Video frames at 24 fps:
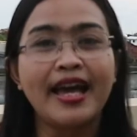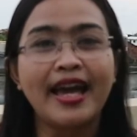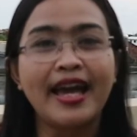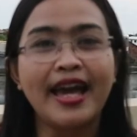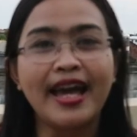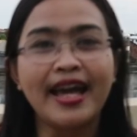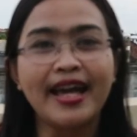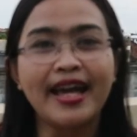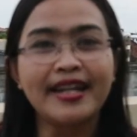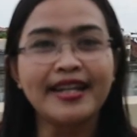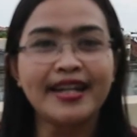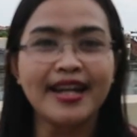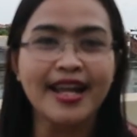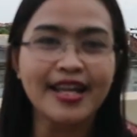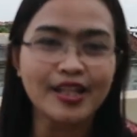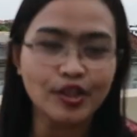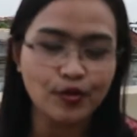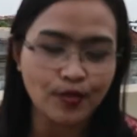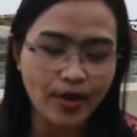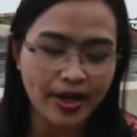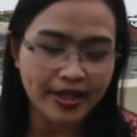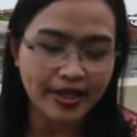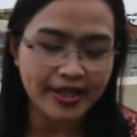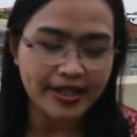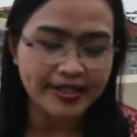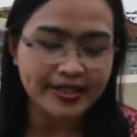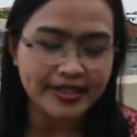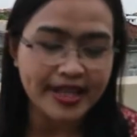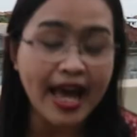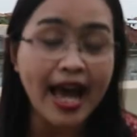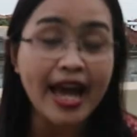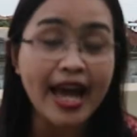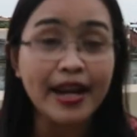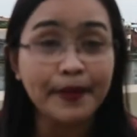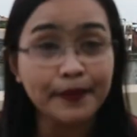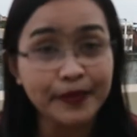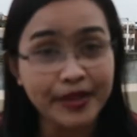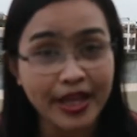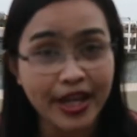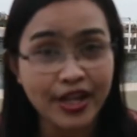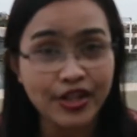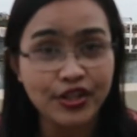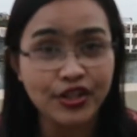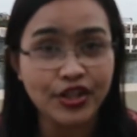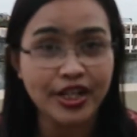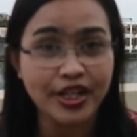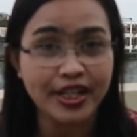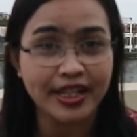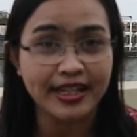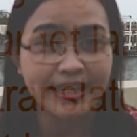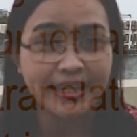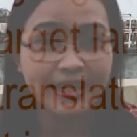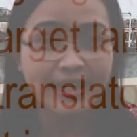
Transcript: And the last one is adaptation.